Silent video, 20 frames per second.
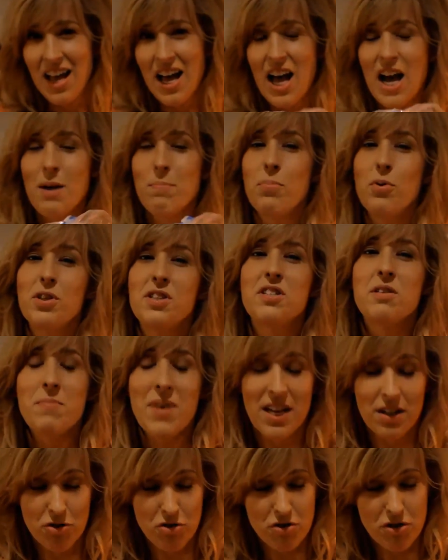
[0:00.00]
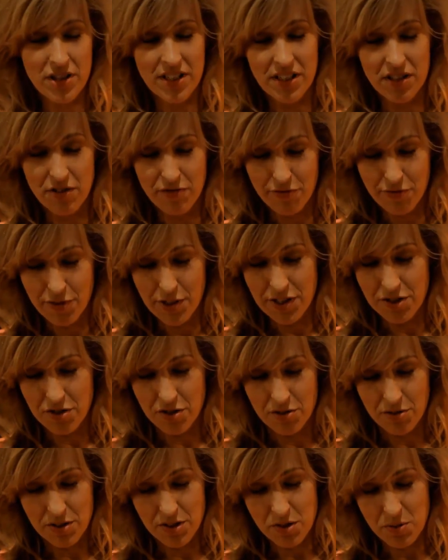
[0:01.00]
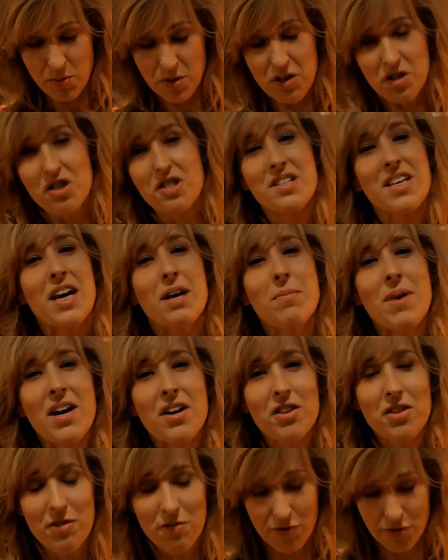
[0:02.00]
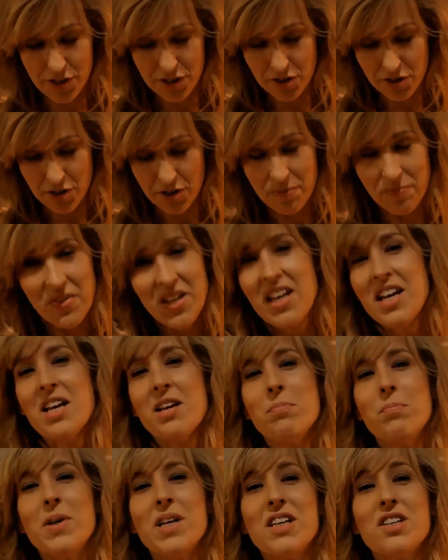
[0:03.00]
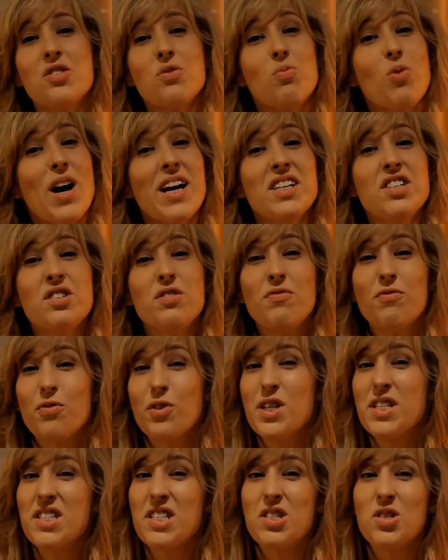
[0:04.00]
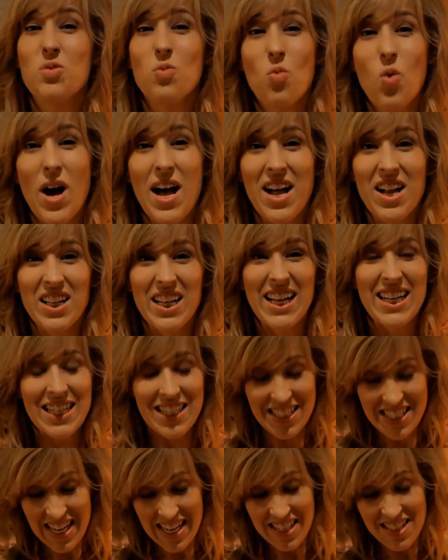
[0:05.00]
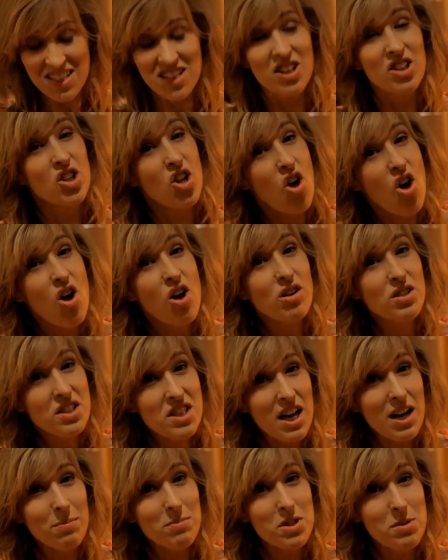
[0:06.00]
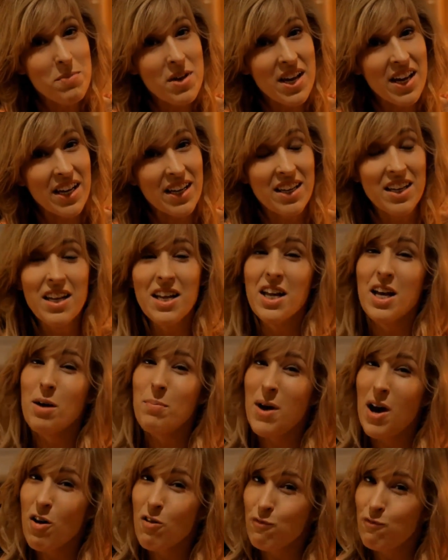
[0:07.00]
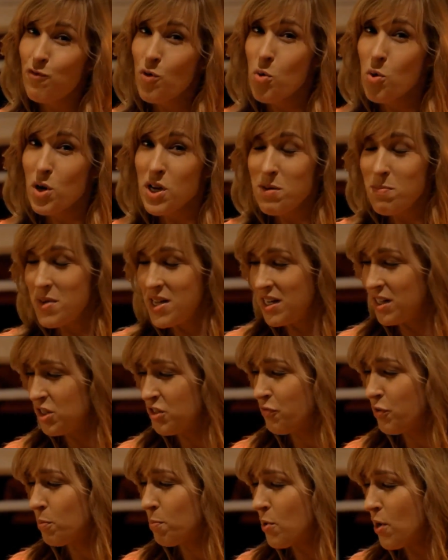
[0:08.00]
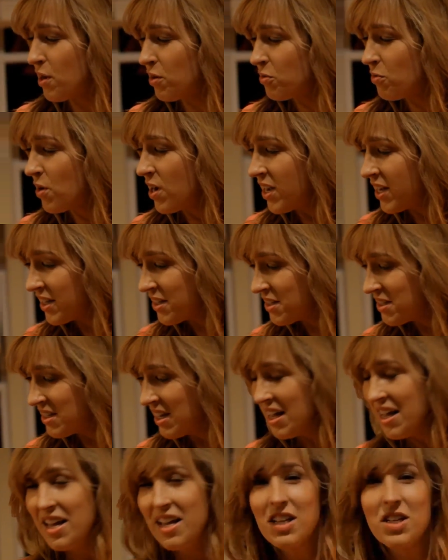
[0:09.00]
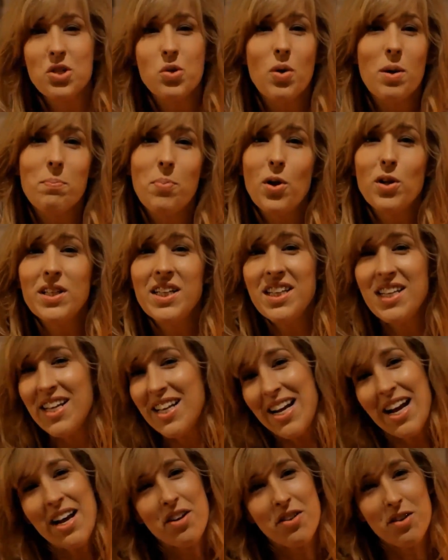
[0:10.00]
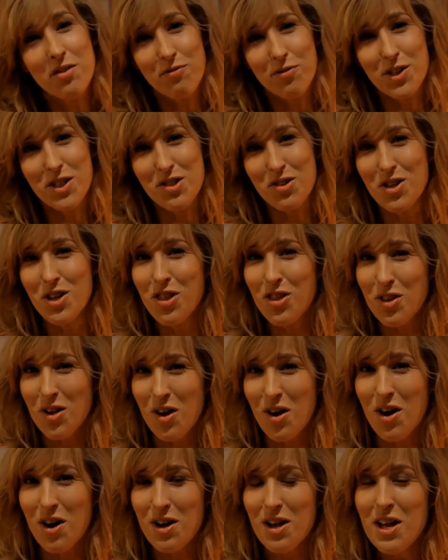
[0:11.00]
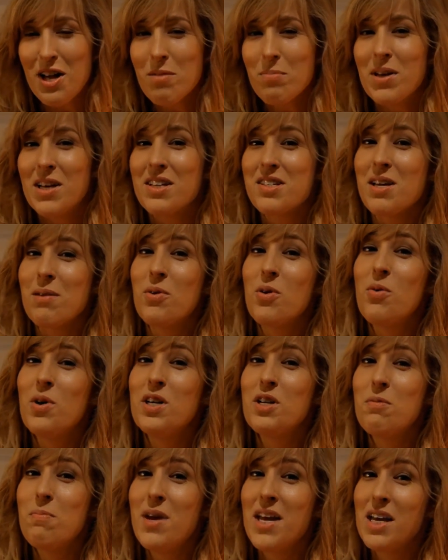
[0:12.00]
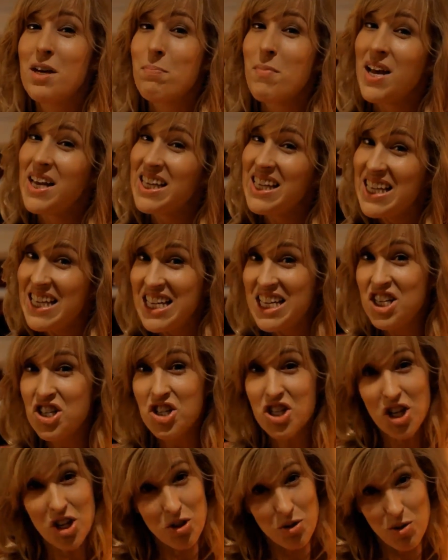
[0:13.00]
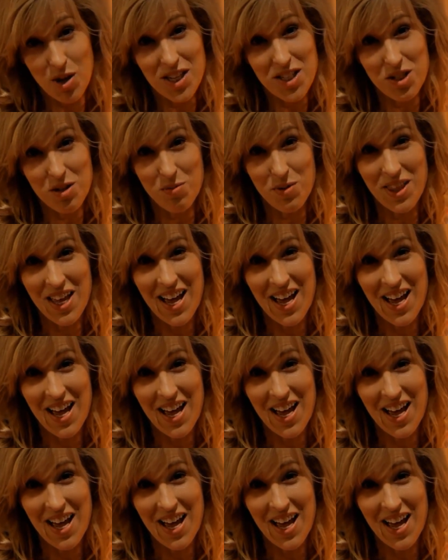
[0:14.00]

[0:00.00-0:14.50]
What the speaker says: I put some extra in the freezer. This one just came out of the freezer because rice freezes well and it takes a long time to make, about 40 minutes for brown rice. So I'm pulling that out of the freezer to thaw because I'm going to make my quiche crust with